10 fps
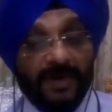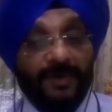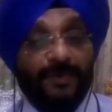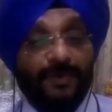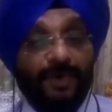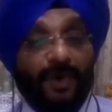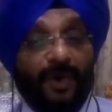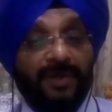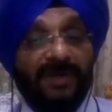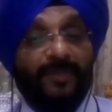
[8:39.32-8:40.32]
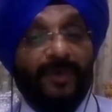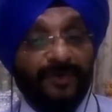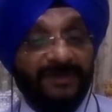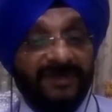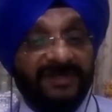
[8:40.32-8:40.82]
control all the
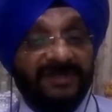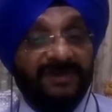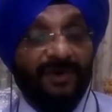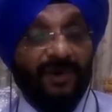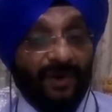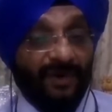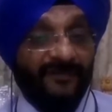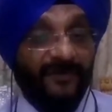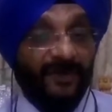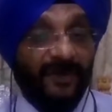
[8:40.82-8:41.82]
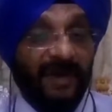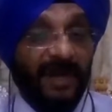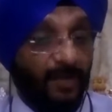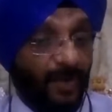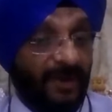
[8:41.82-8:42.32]
browsers of your
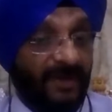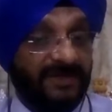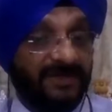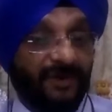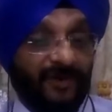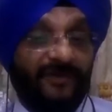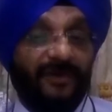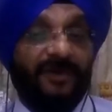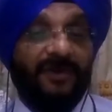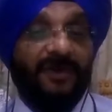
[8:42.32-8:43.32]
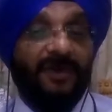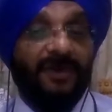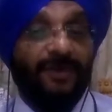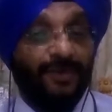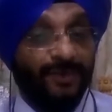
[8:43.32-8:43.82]
endpoints, of your
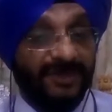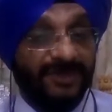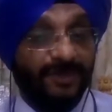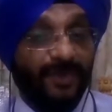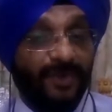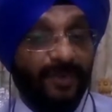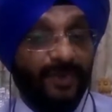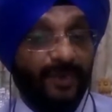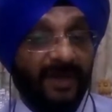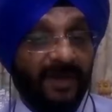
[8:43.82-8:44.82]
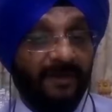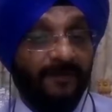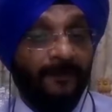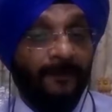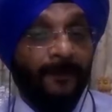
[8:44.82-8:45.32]
users who are going to be doing it,
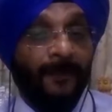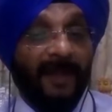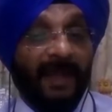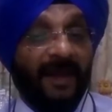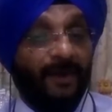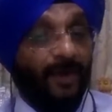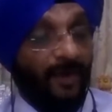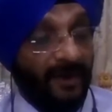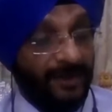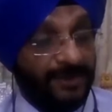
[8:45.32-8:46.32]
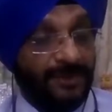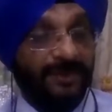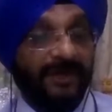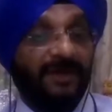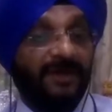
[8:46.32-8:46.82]
and ensure
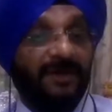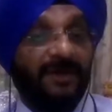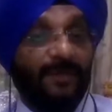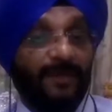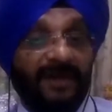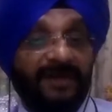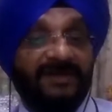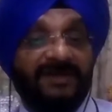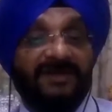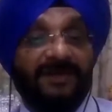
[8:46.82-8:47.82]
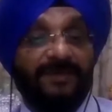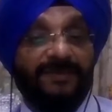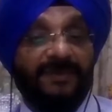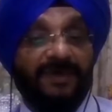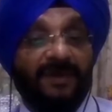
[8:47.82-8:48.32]
that the operating
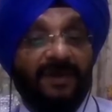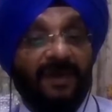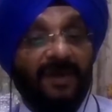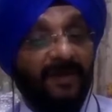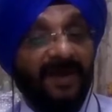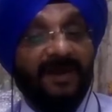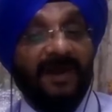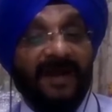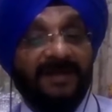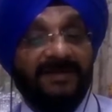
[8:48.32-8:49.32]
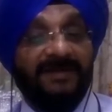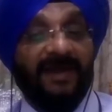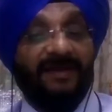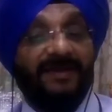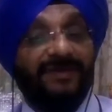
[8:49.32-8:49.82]
systems, email clients,
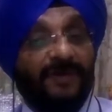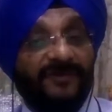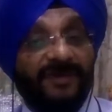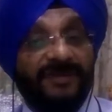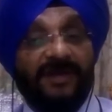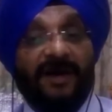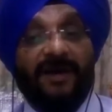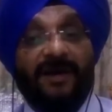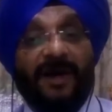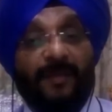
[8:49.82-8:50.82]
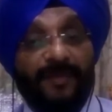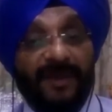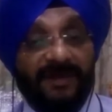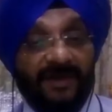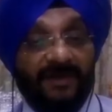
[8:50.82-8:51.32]
and the softwares are
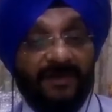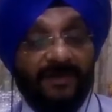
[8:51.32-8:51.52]
updated